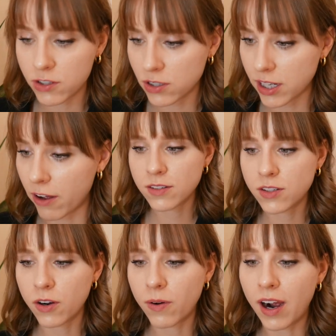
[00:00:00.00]
yourself.
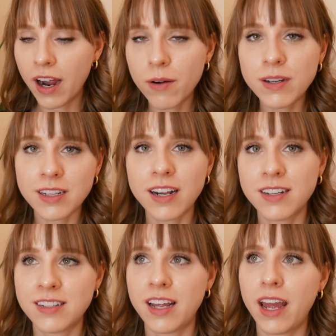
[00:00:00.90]
So I always like
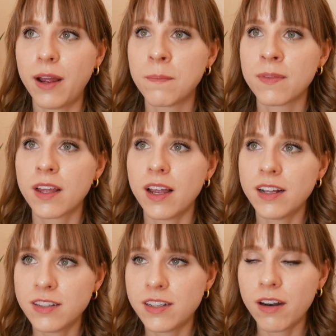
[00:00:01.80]
to say,
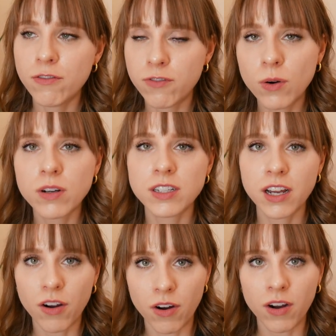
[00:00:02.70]
instead of
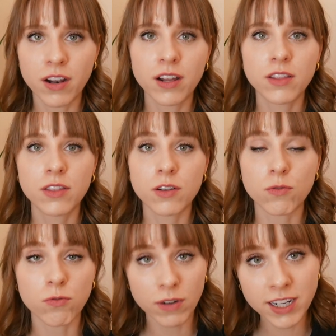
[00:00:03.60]
focusing on the
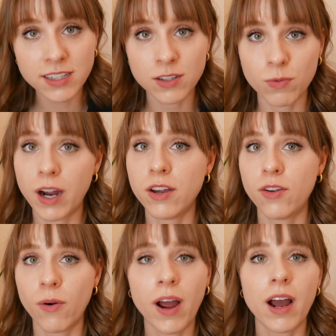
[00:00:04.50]
reasons why you
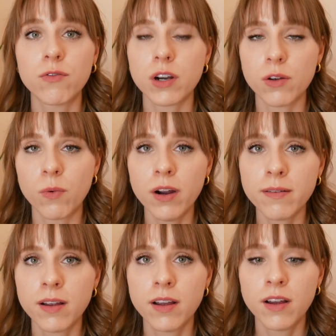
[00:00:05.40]
don't have what you want,
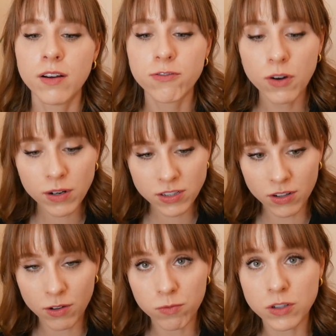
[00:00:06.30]
focus
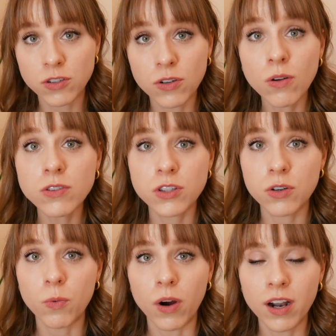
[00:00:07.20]
on the results
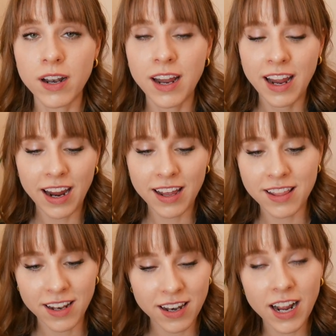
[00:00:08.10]
you want and
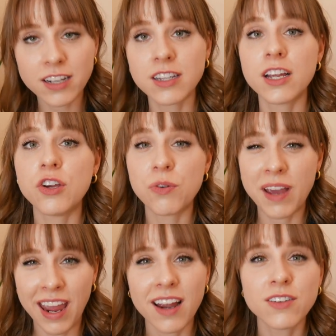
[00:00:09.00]
the next thing you
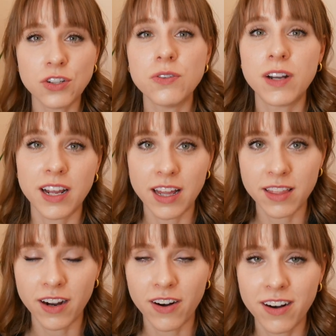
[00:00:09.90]
can do to get
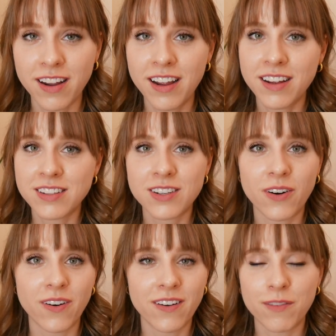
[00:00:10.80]
there.
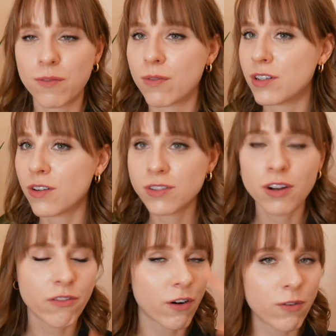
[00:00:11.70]
So results
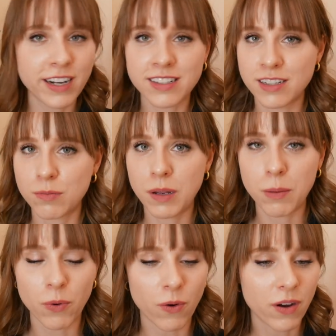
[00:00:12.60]
over reasons,
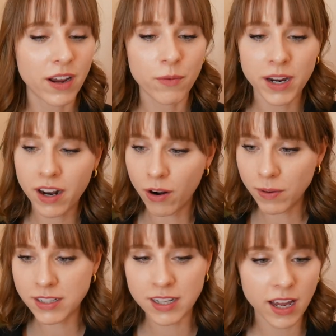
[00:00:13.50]
people. We can
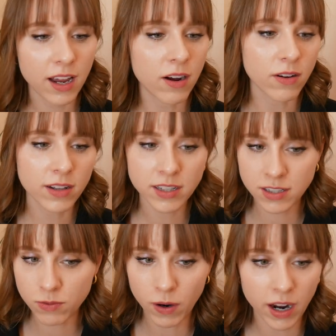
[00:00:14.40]
always say, oh, this
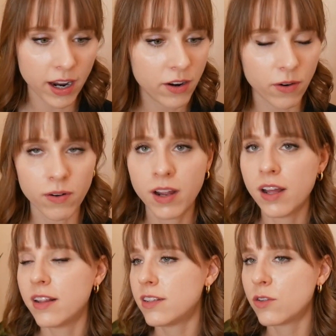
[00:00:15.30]
is why I don't.
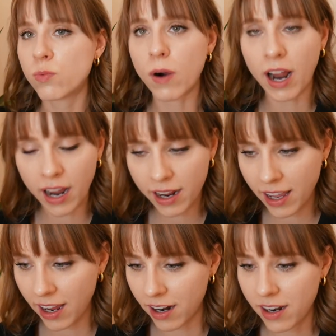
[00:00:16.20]
This is why I
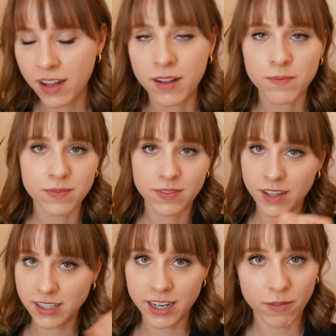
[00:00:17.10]
can't.
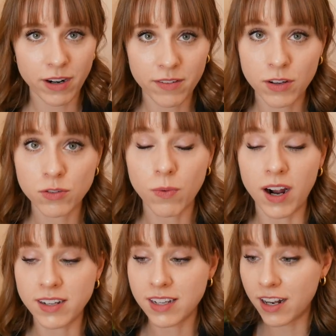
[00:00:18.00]
Let's get rid of those
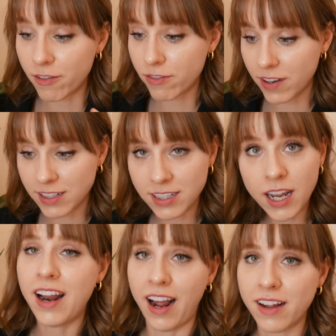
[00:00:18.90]
whys and
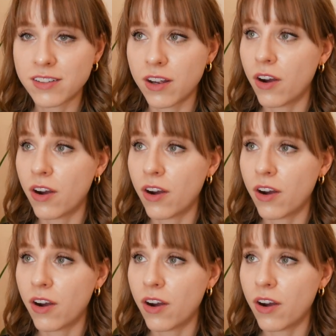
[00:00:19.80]
instead ask,